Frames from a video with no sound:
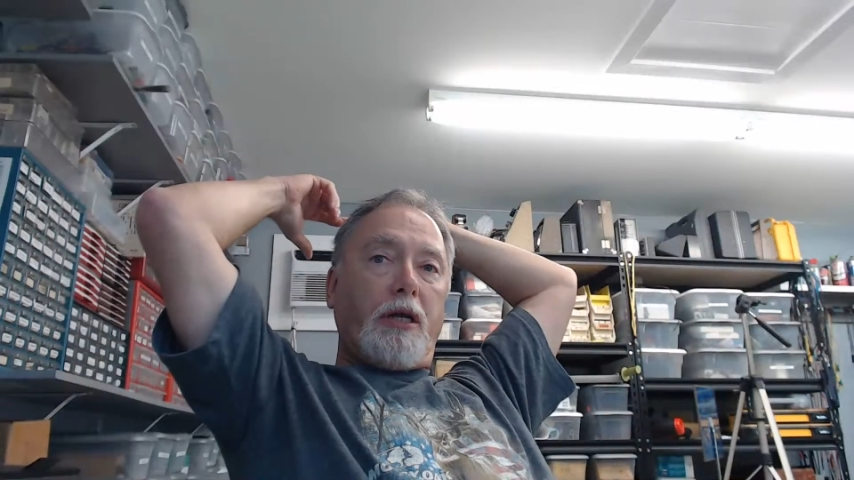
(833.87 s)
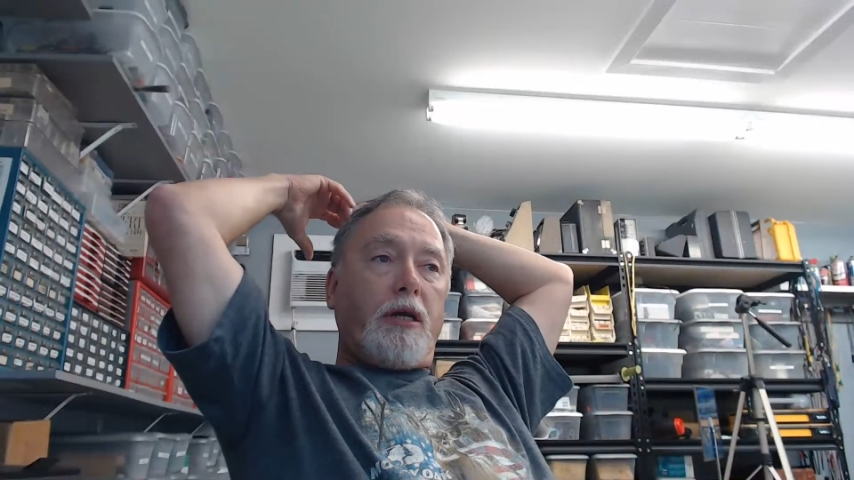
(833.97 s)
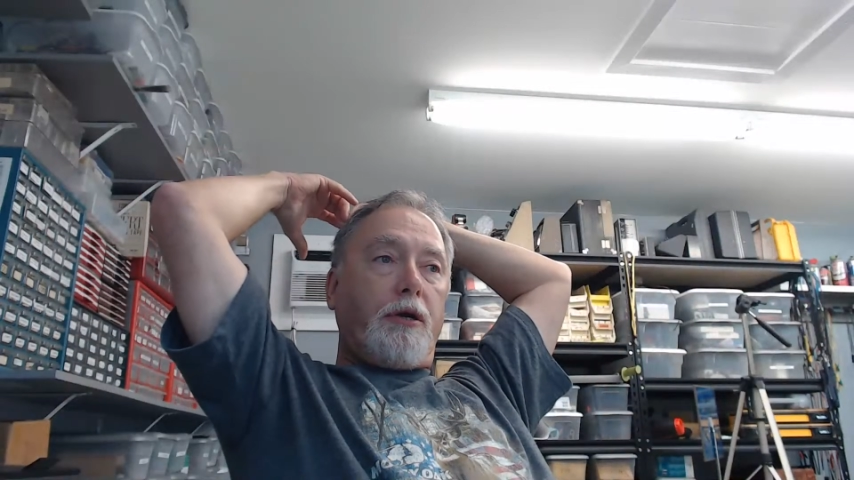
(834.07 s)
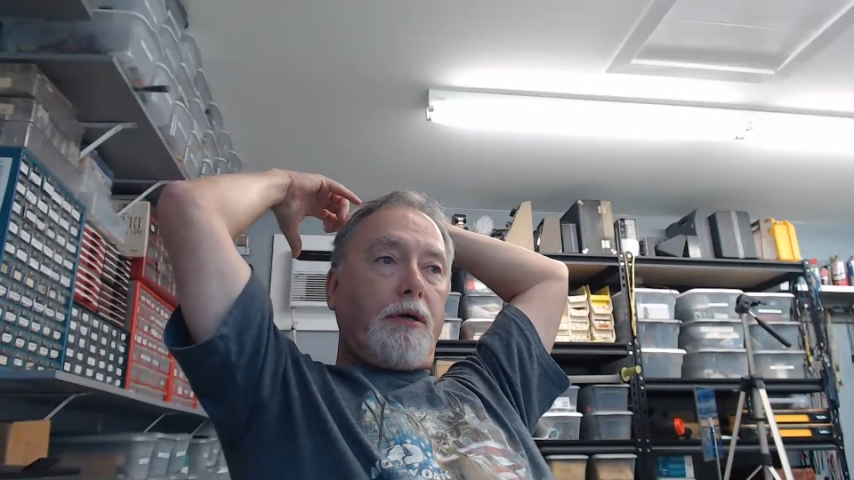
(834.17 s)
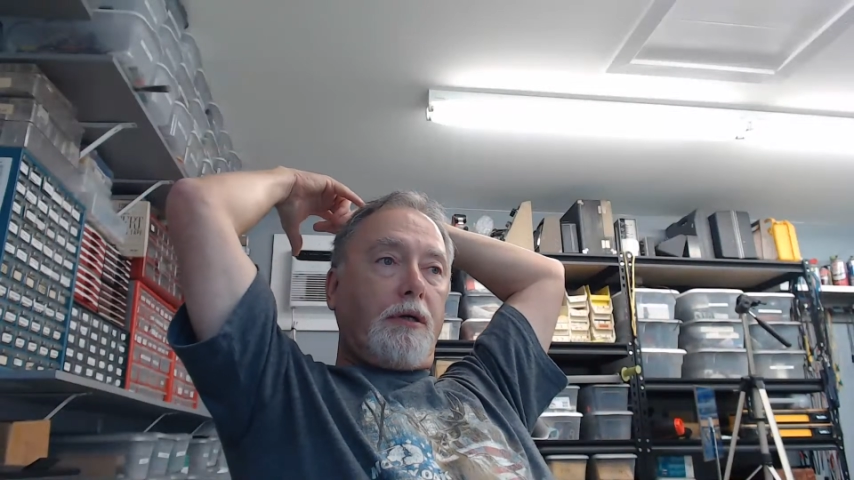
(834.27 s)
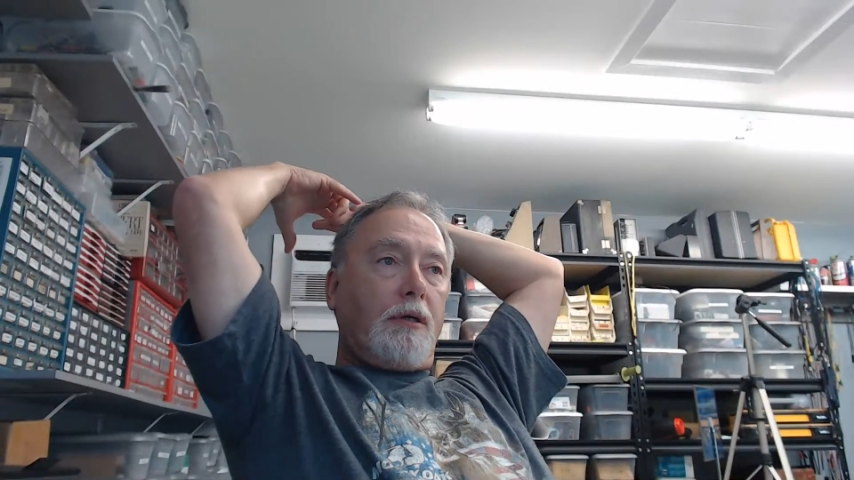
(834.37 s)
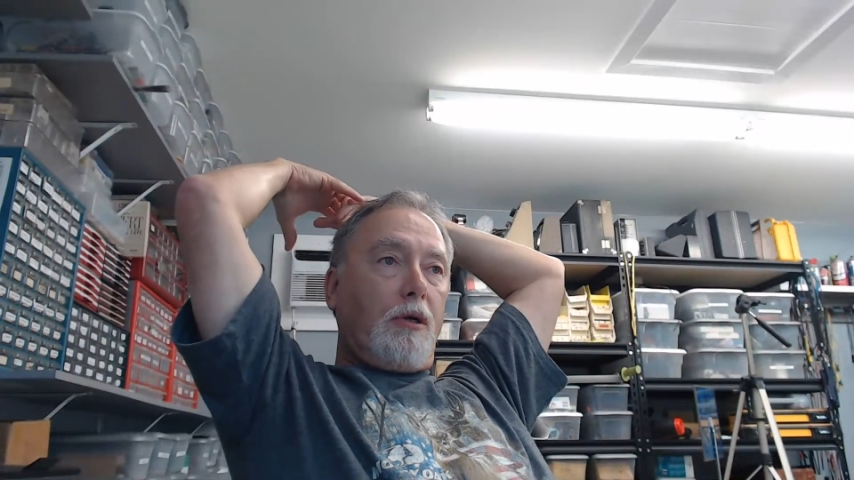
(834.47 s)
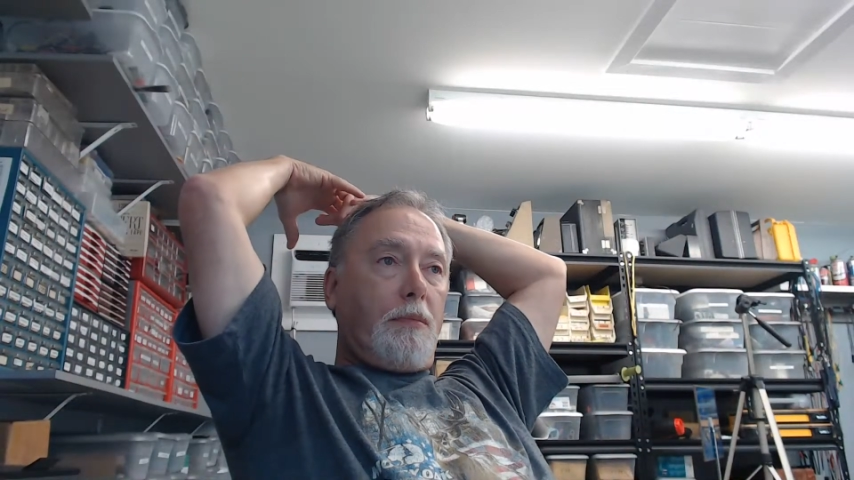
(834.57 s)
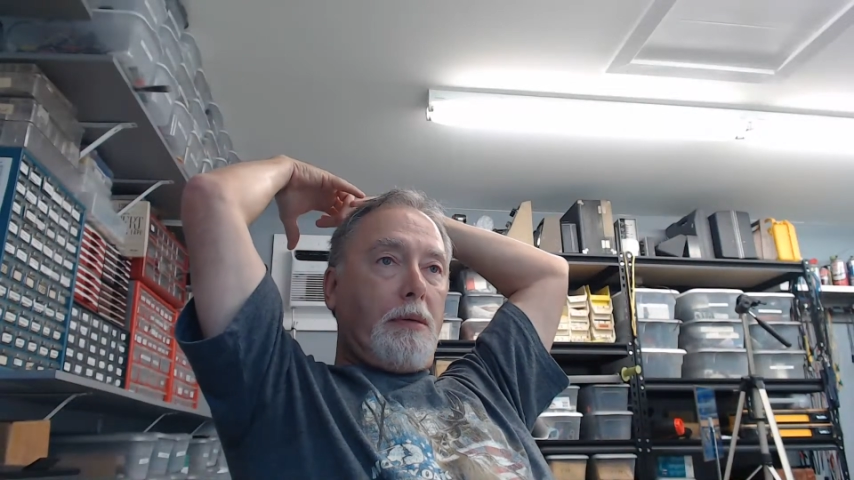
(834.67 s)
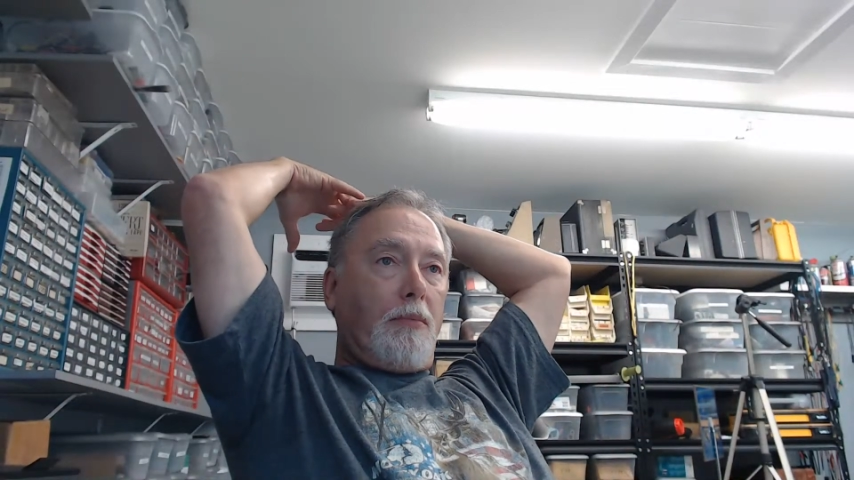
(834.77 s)
linear, a
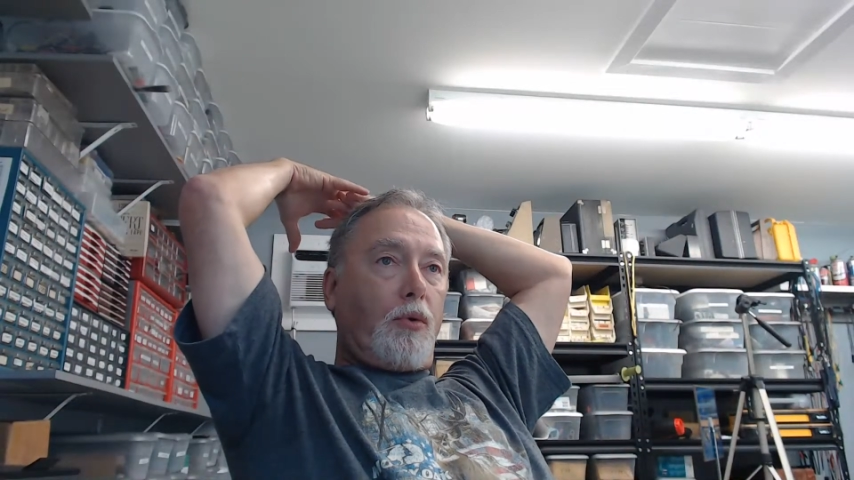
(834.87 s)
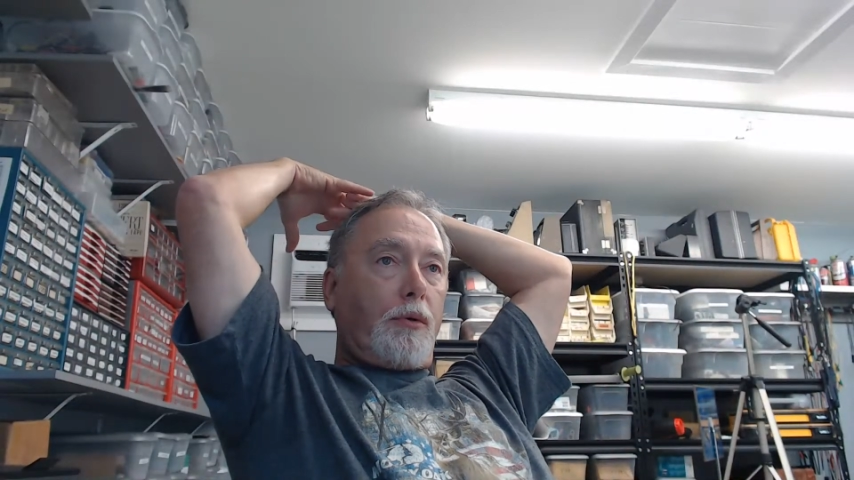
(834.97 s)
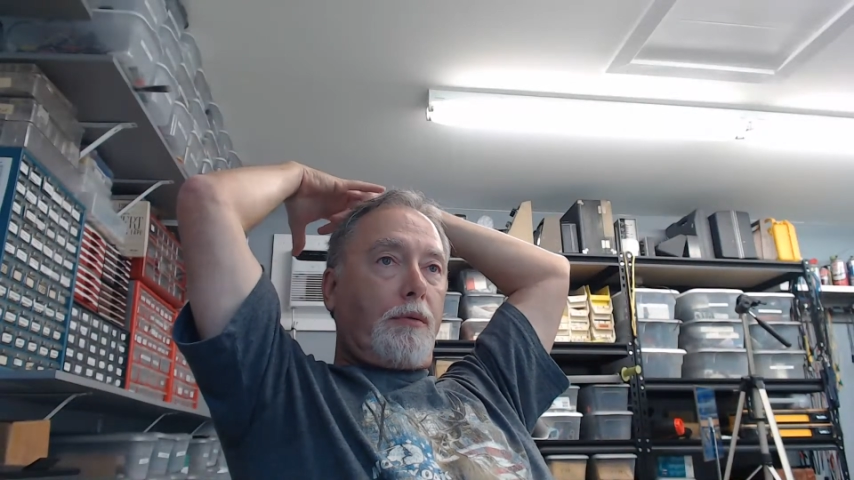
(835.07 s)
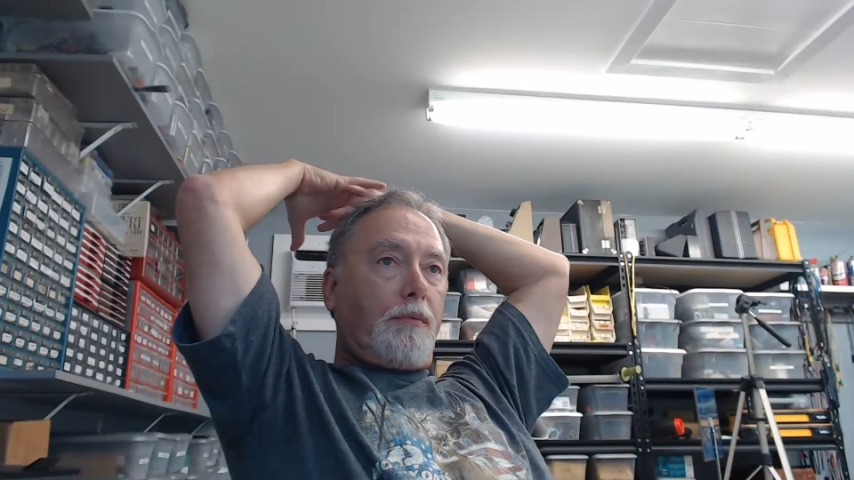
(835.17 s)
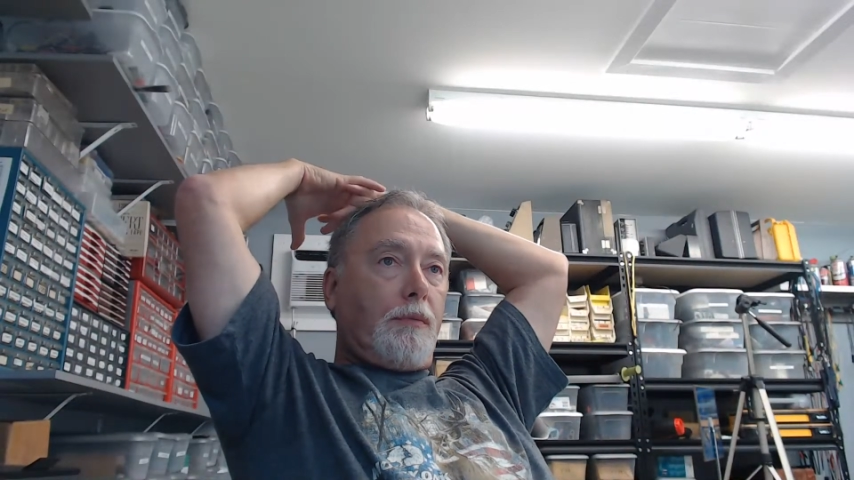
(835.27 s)
little bit more.